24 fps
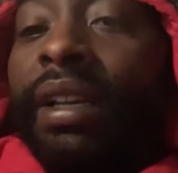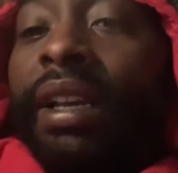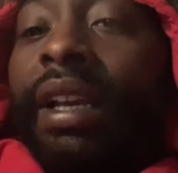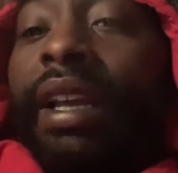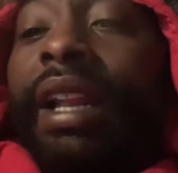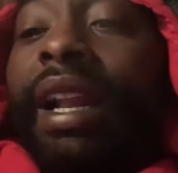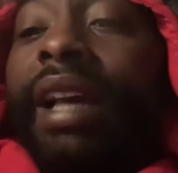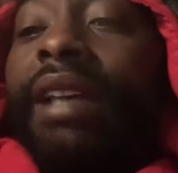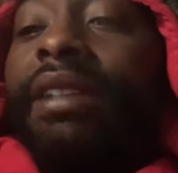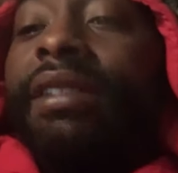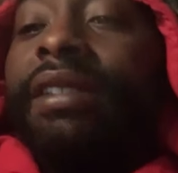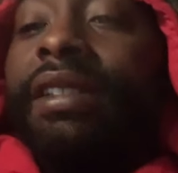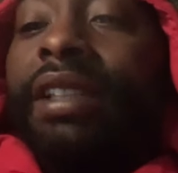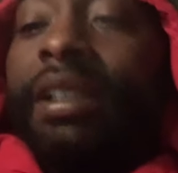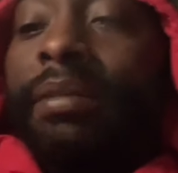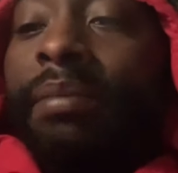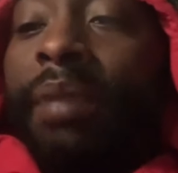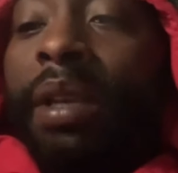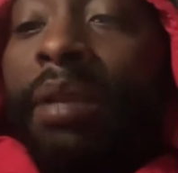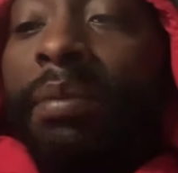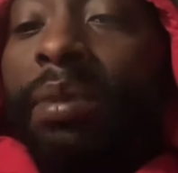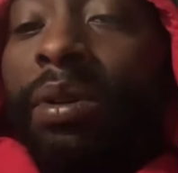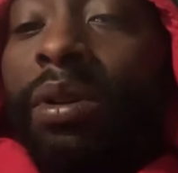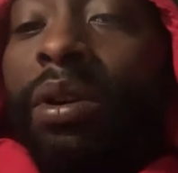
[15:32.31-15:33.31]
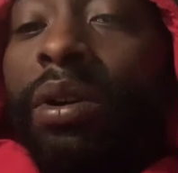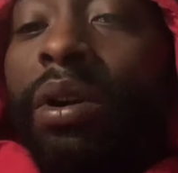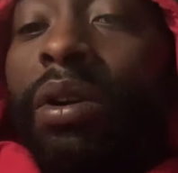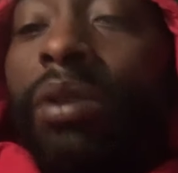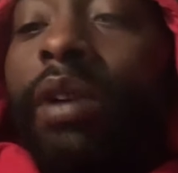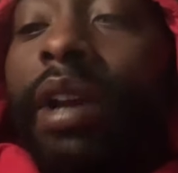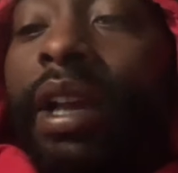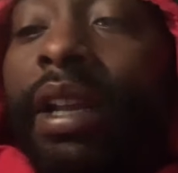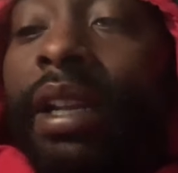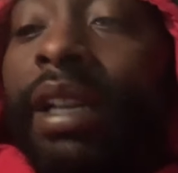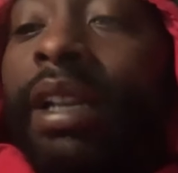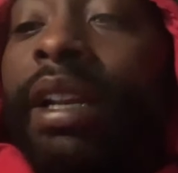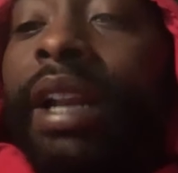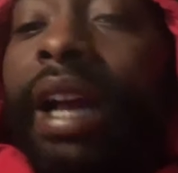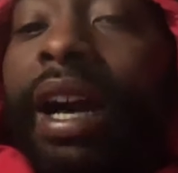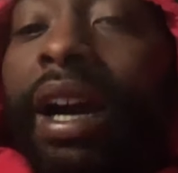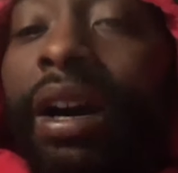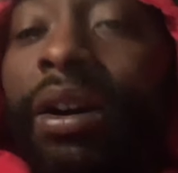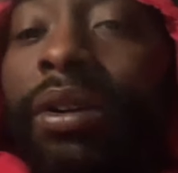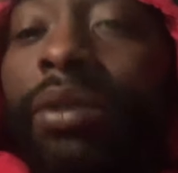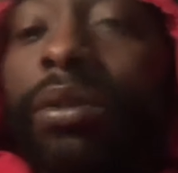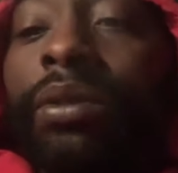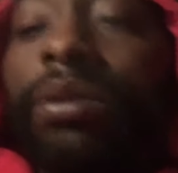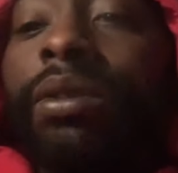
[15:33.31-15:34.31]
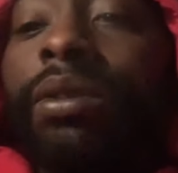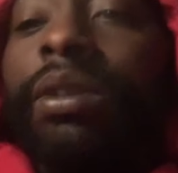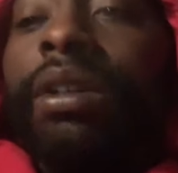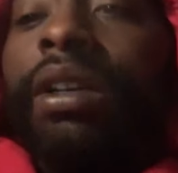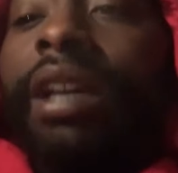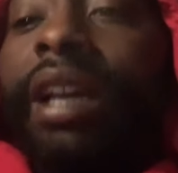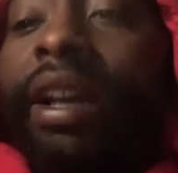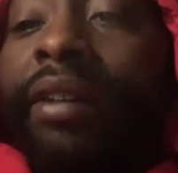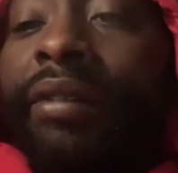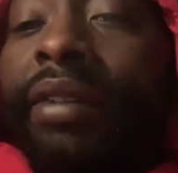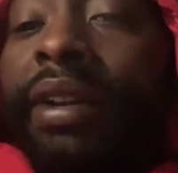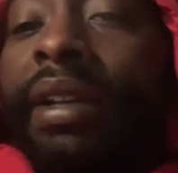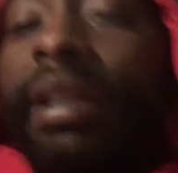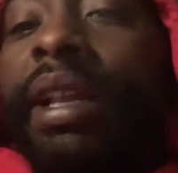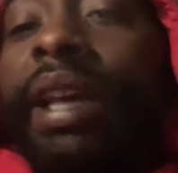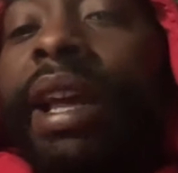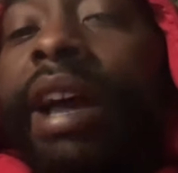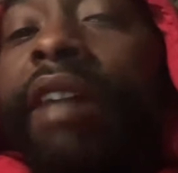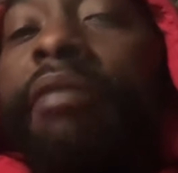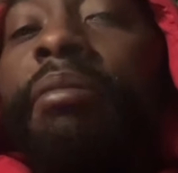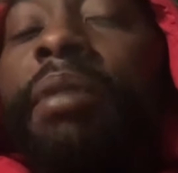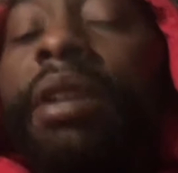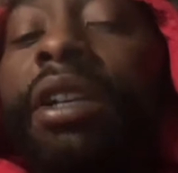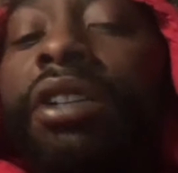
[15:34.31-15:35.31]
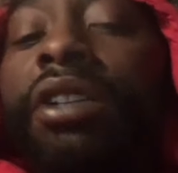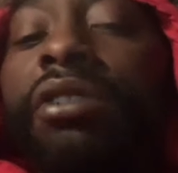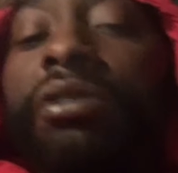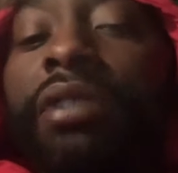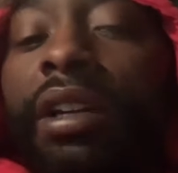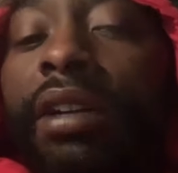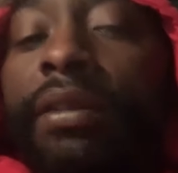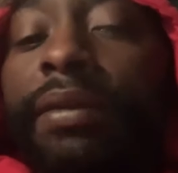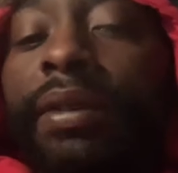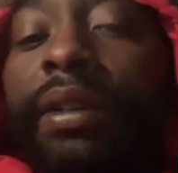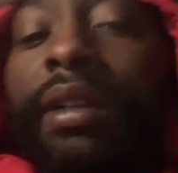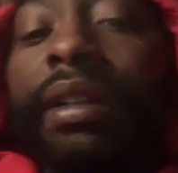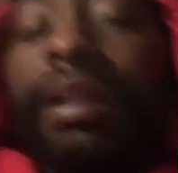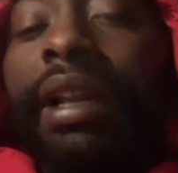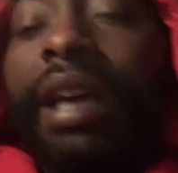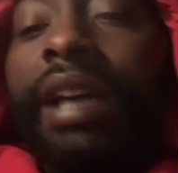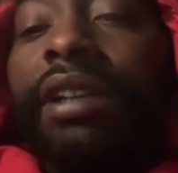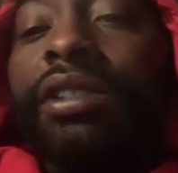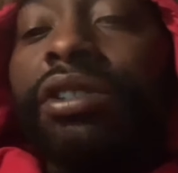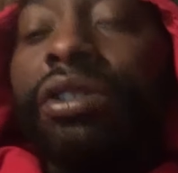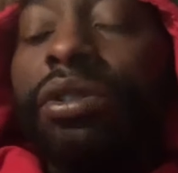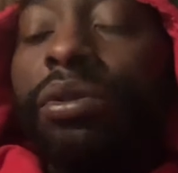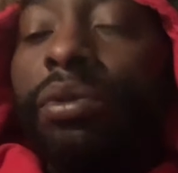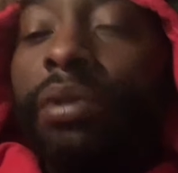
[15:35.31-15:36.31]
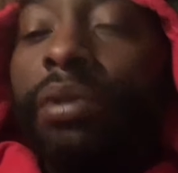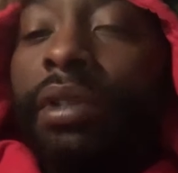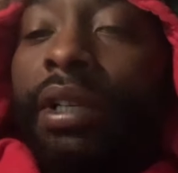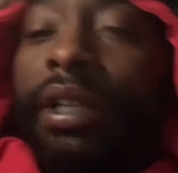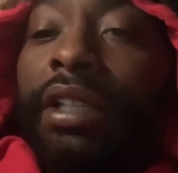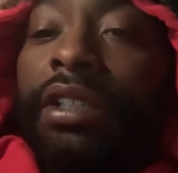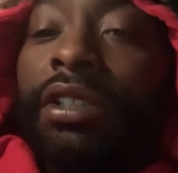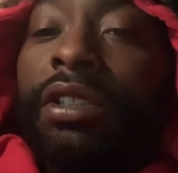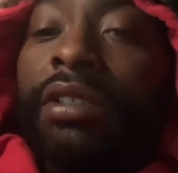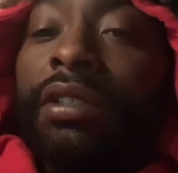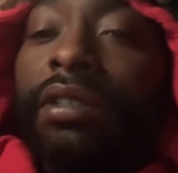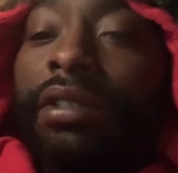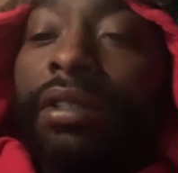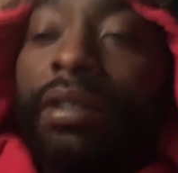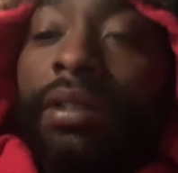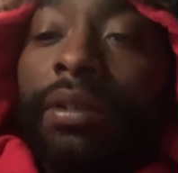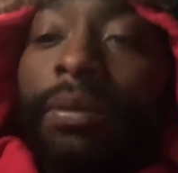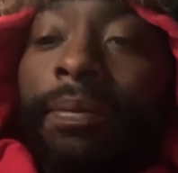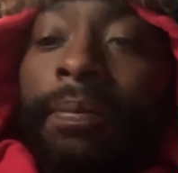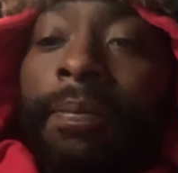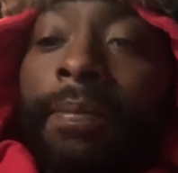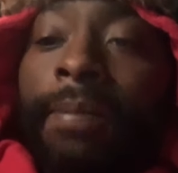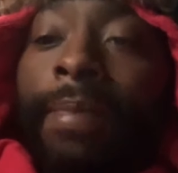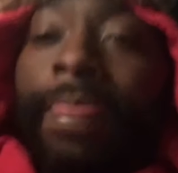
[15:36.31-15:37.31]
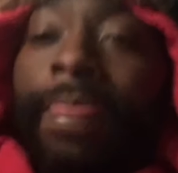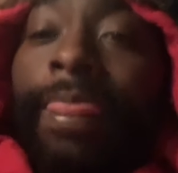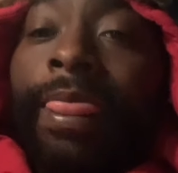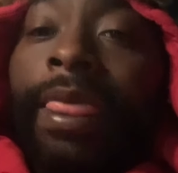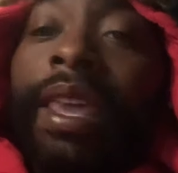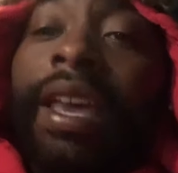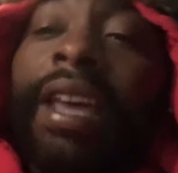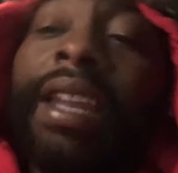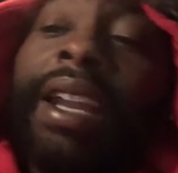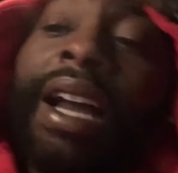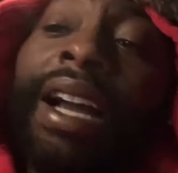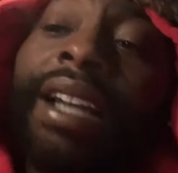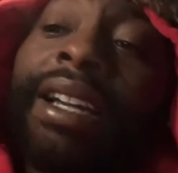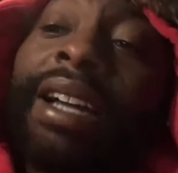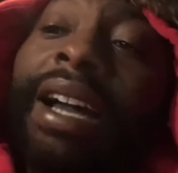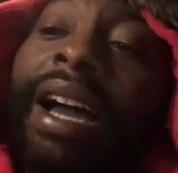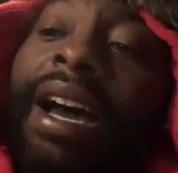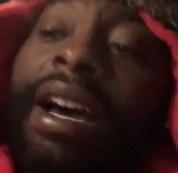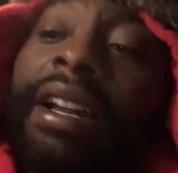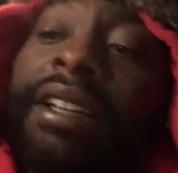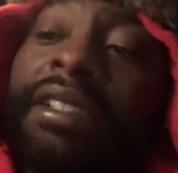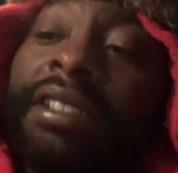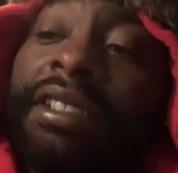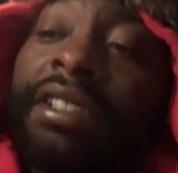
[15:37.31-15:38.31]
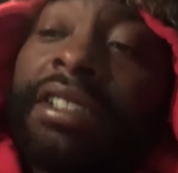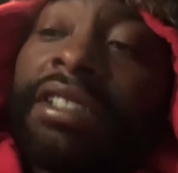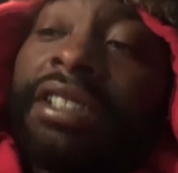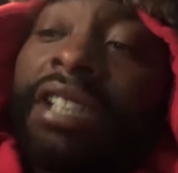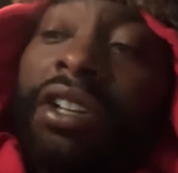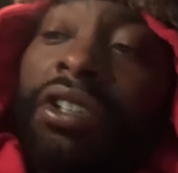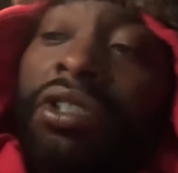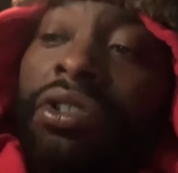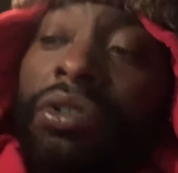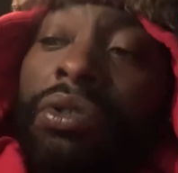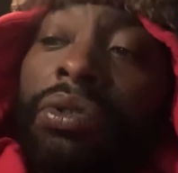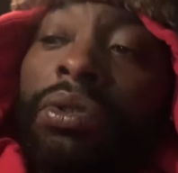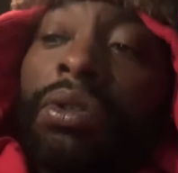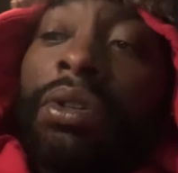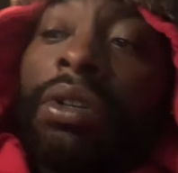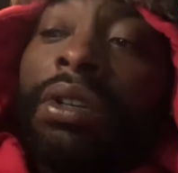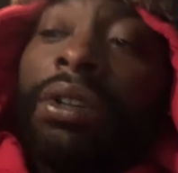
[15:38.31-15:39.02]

And I see people go in and out every day. I've been a trainer for the last two years. And I can honestly tell you,